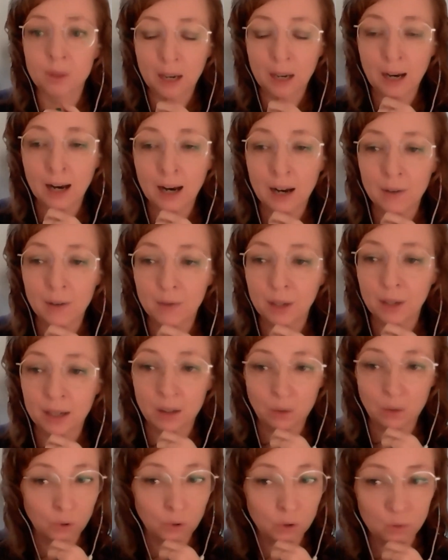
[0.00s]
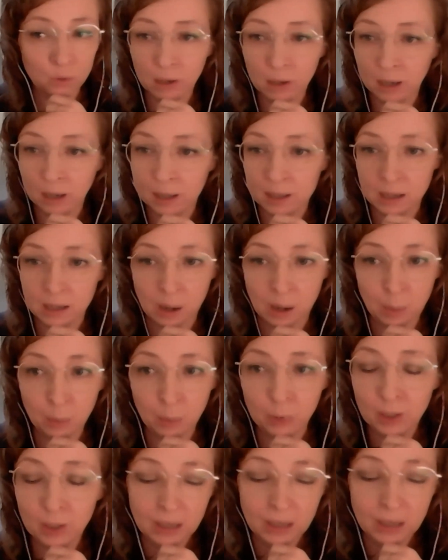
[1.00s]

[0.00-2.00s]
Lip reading: They have like a few lined up,